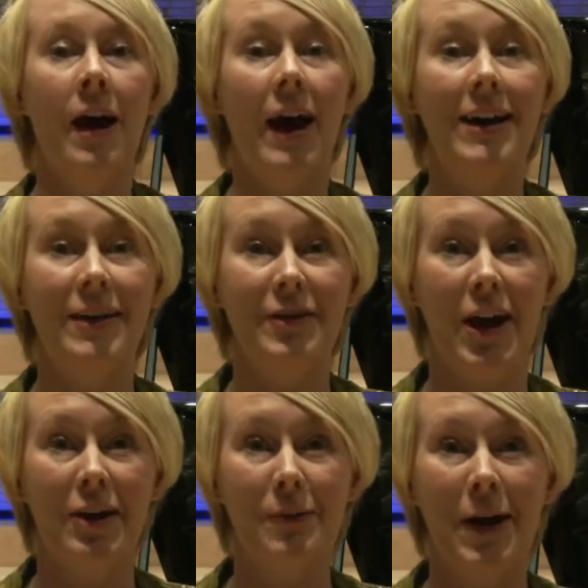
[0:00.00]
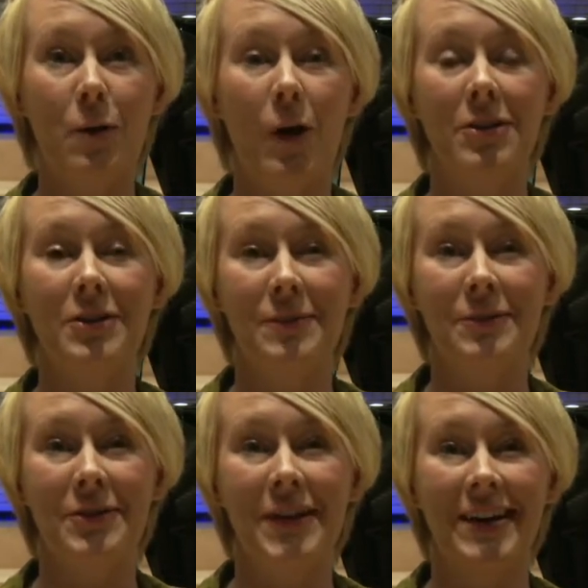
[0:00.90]
I'd like to add my welcome
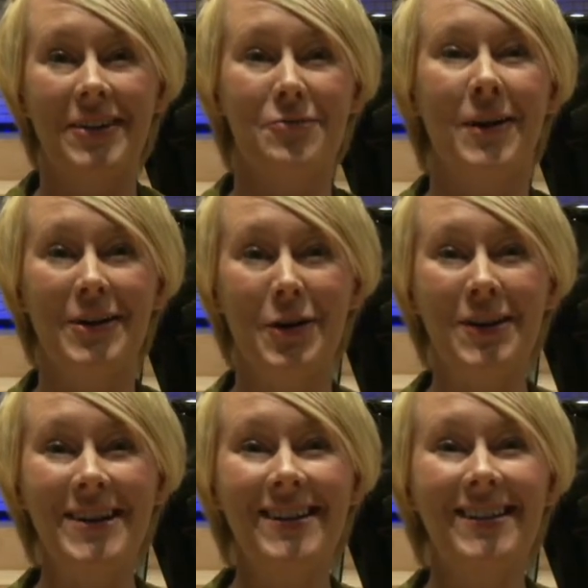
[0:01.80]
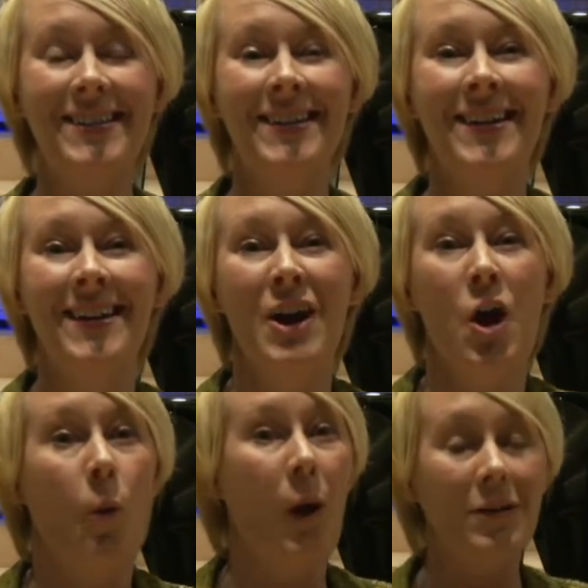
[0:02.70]
to that of my colleagues.
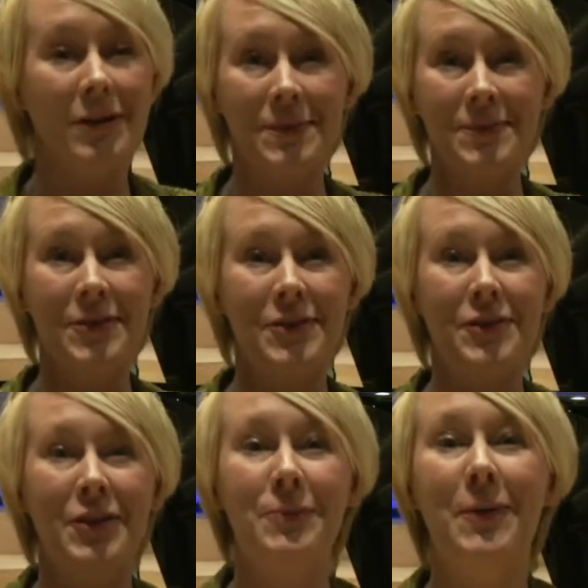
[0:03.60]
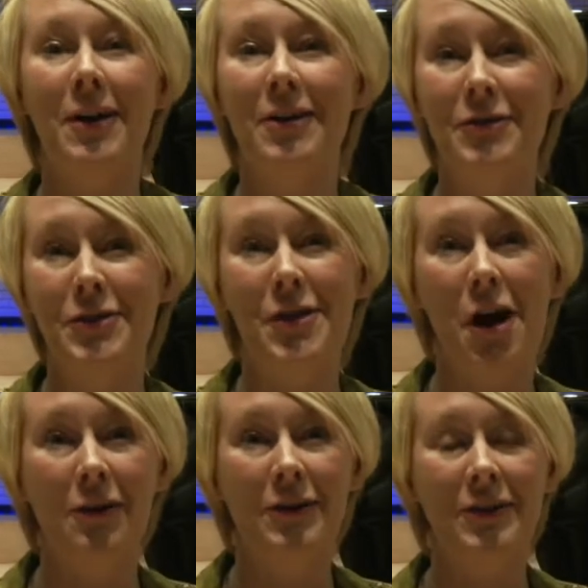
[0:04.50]
Welcome to the first part of your
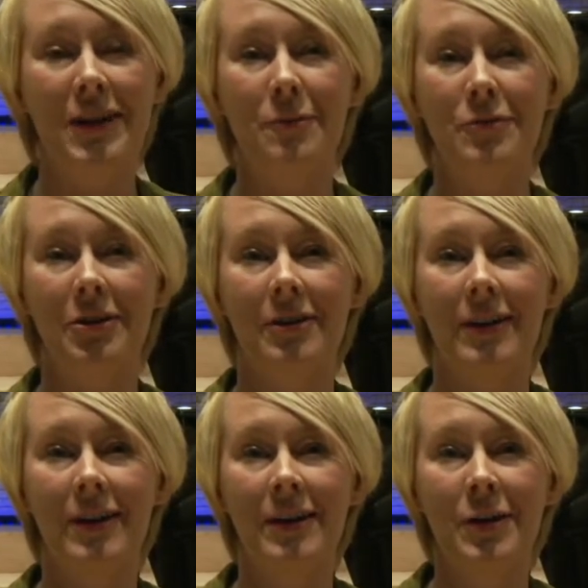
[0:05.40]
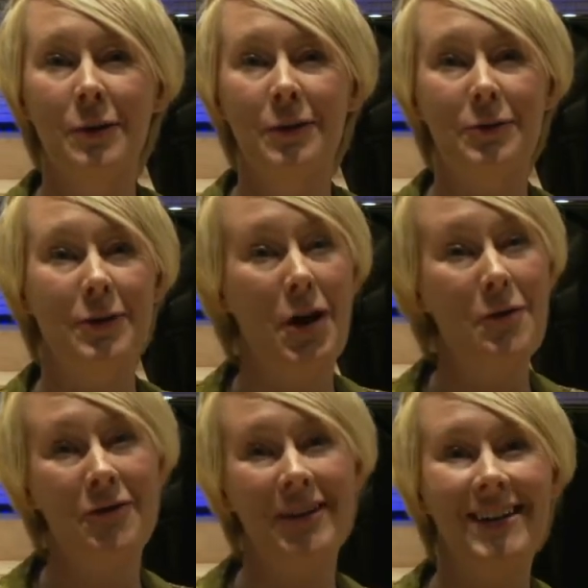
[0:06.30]
RNCM journey, which will
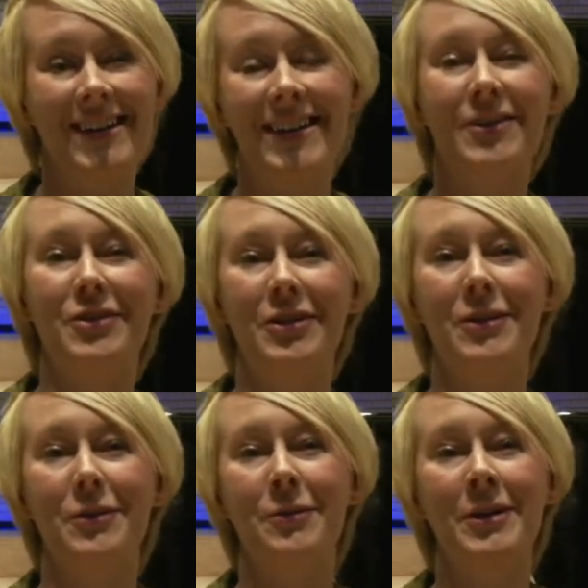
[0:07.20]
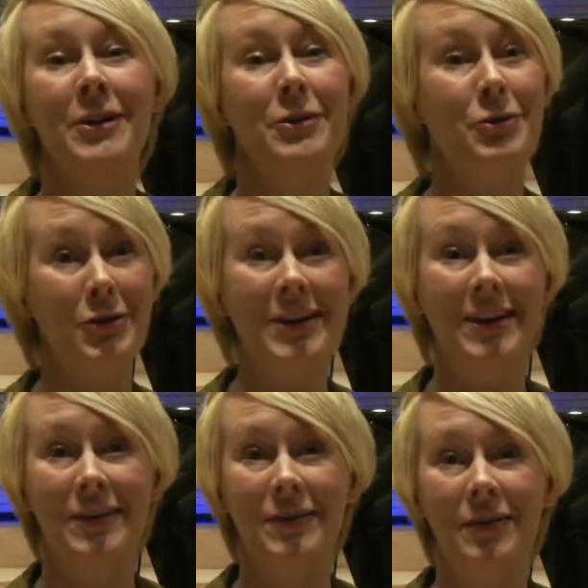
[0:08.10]
hopefully lead to you
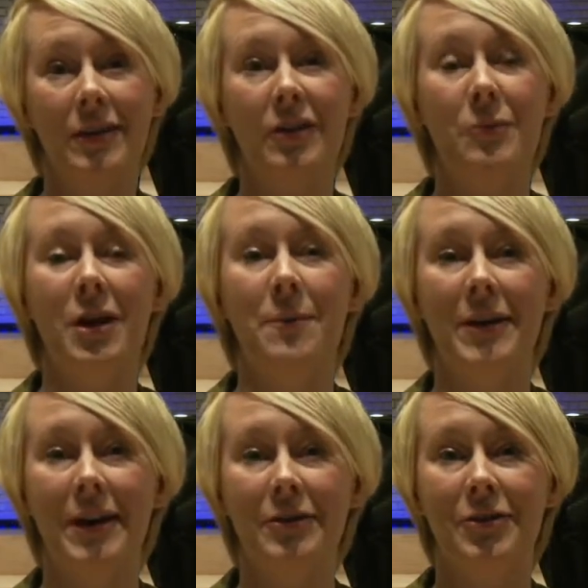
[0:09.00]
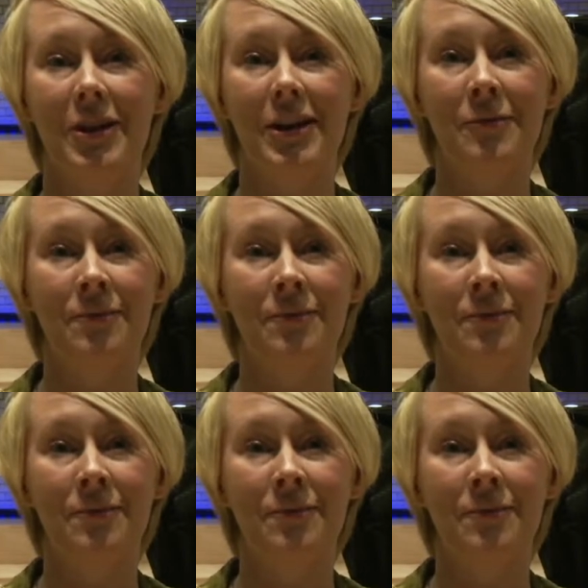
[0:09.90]
joining us in September next year.